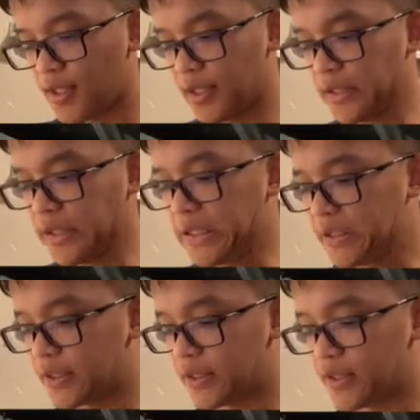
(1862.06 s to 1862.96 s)

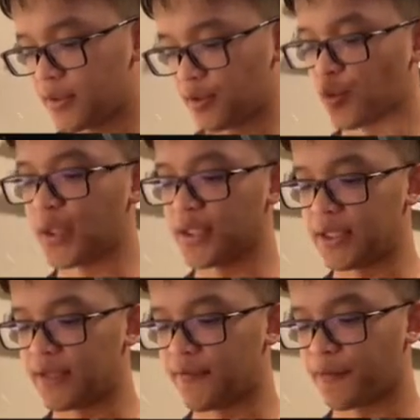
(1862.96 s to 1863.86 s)
Elite, or 3
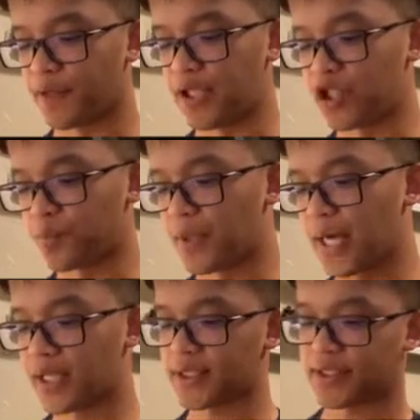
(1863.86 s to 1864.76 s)
Elites for each
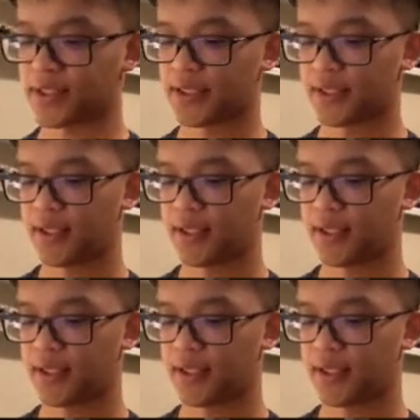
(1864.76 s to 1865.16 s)
box.